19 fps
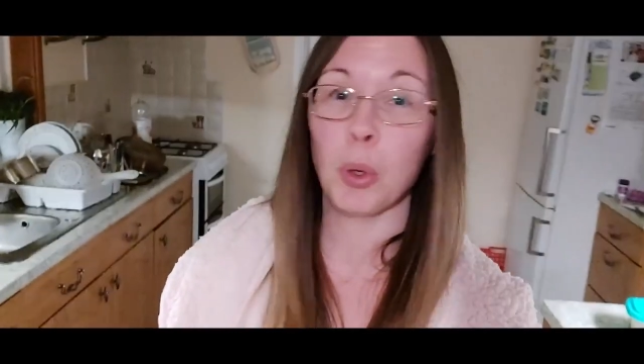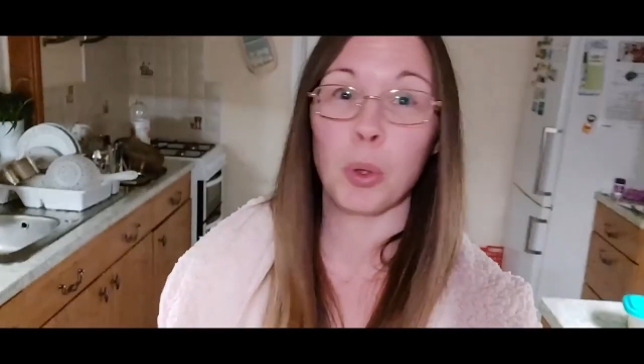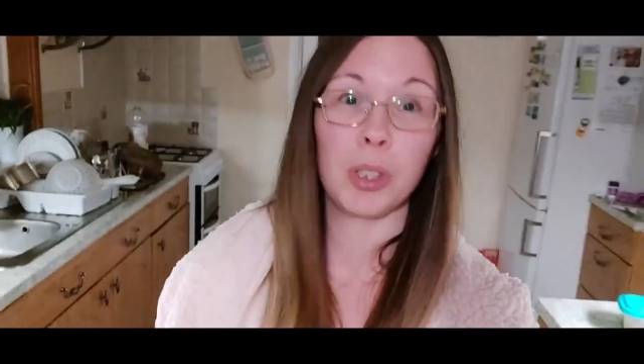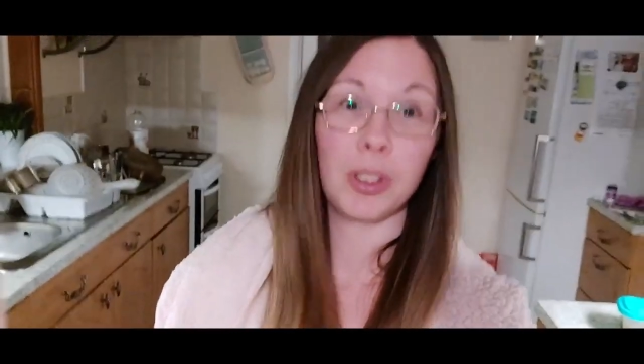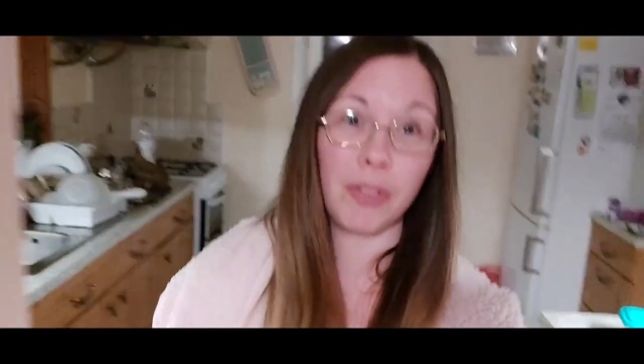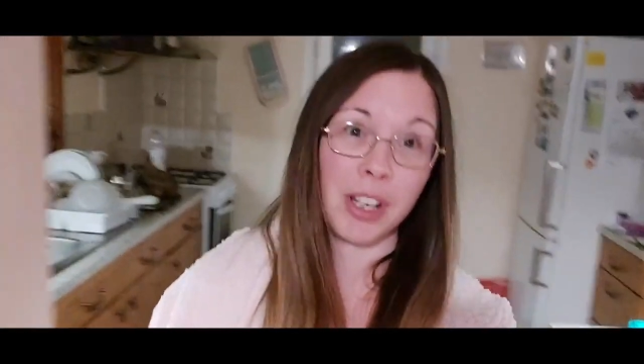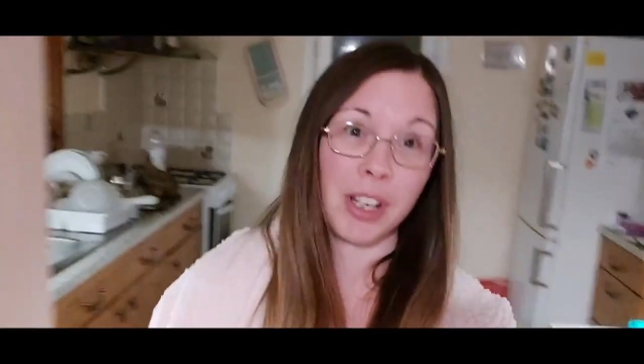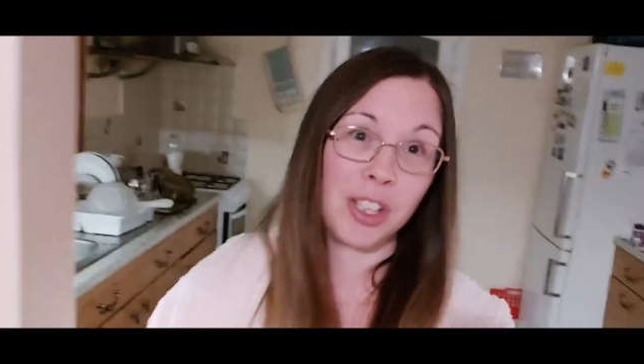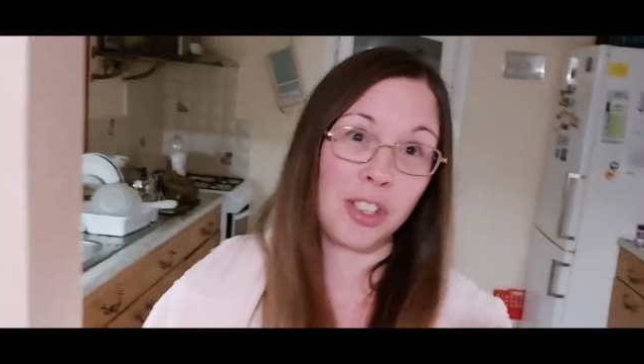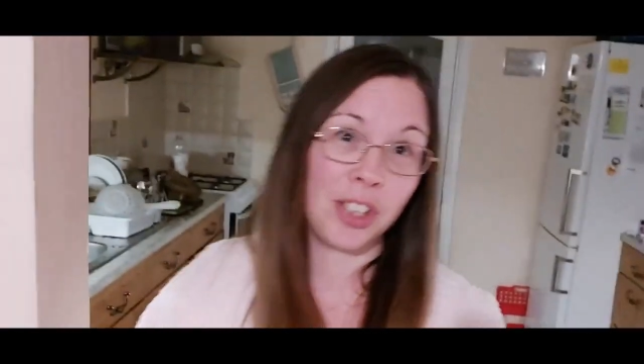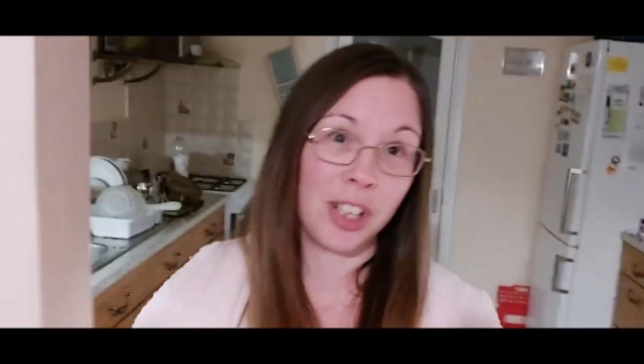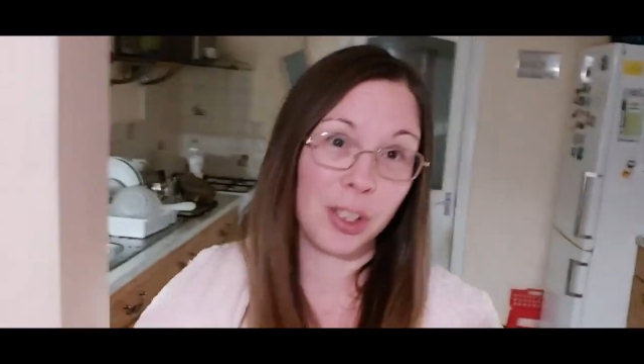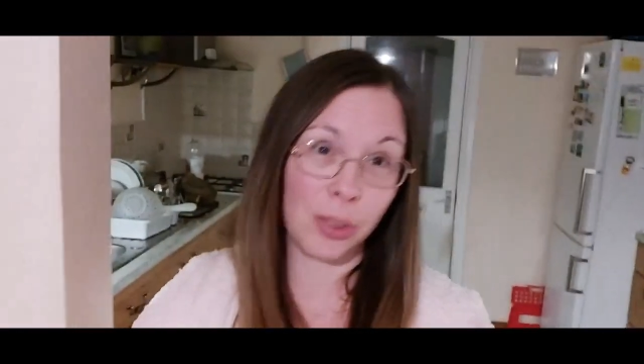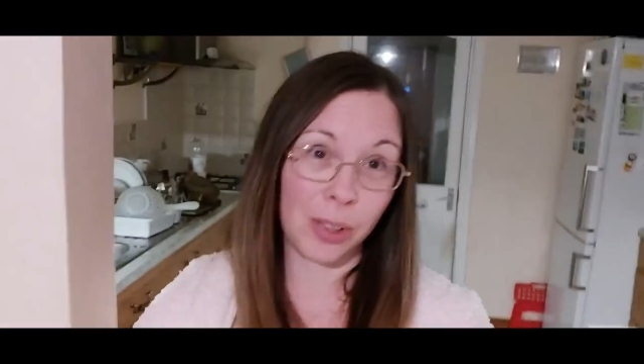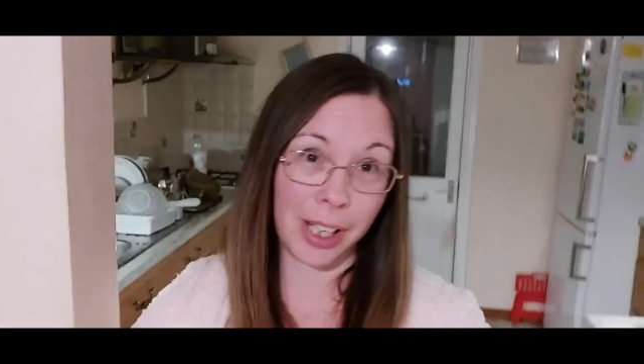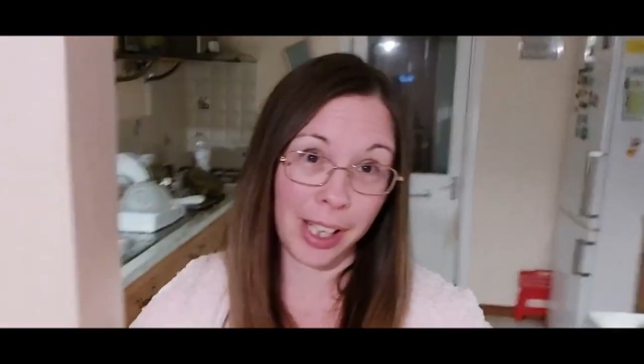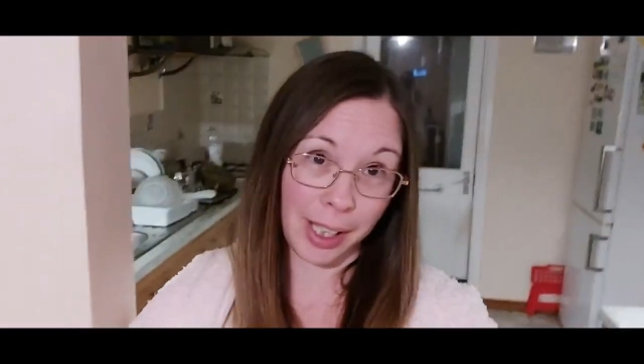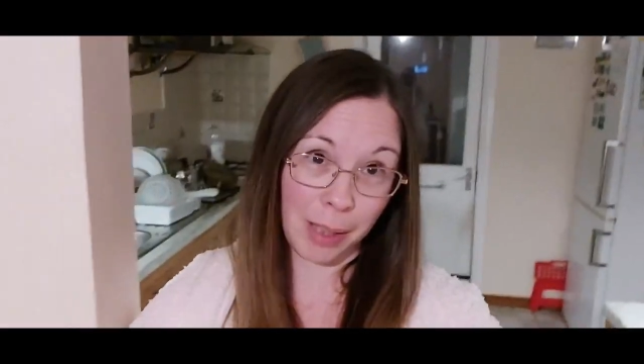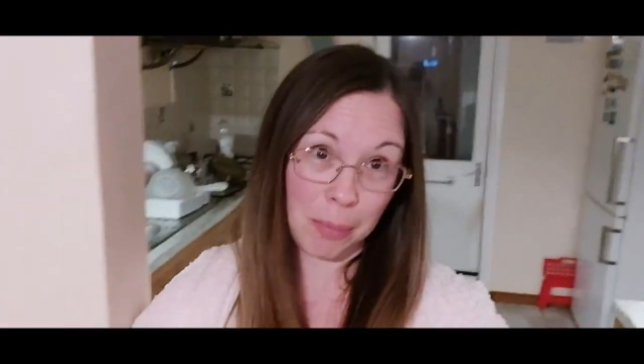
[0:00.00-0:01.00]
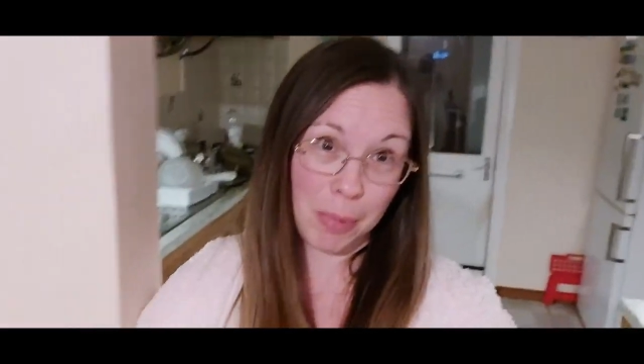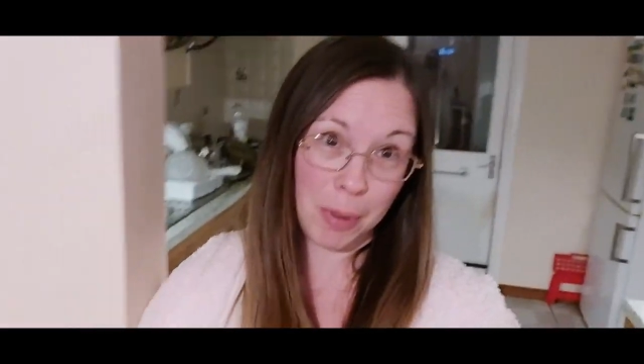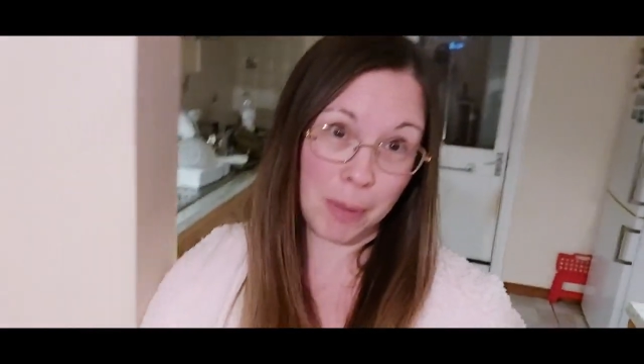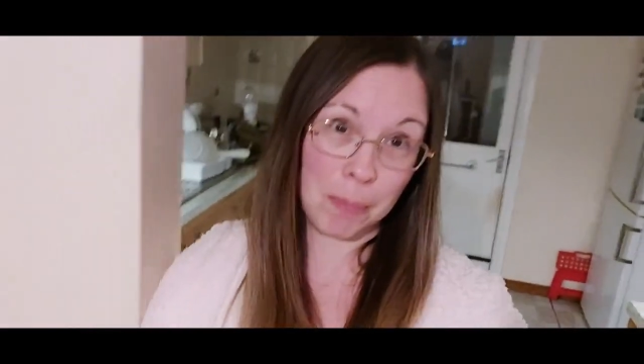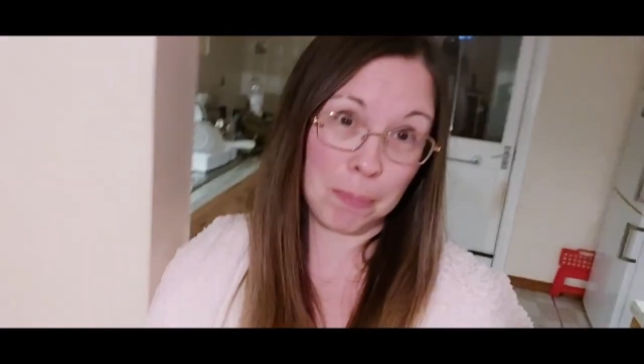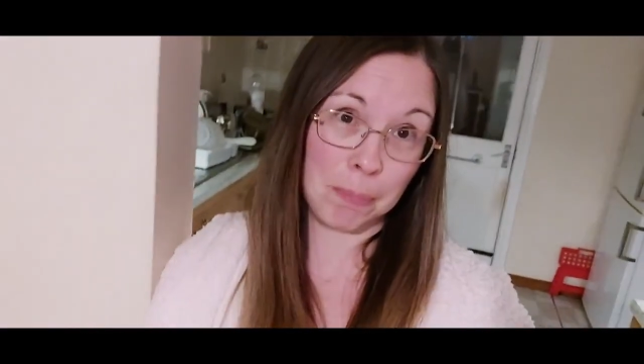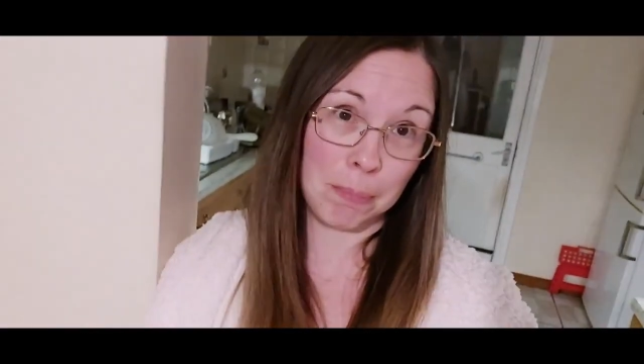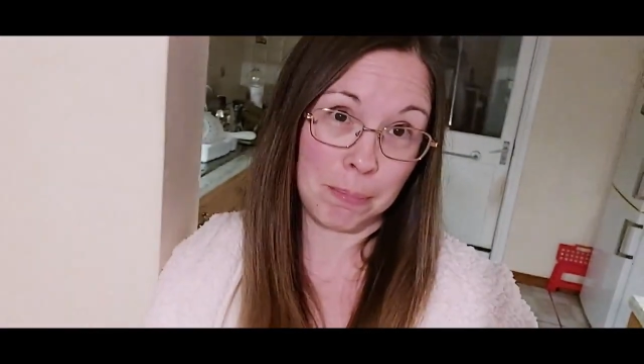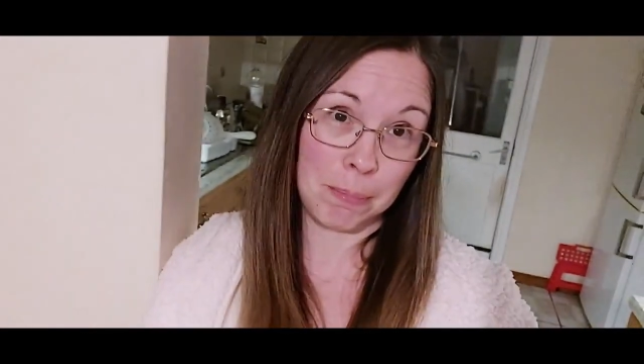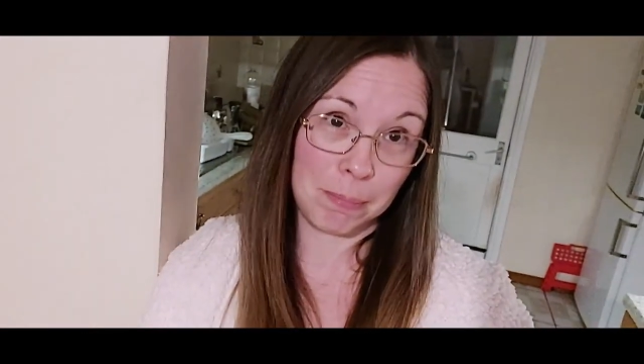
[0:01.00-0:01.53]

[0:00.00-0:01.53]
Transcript: motivation or kick up the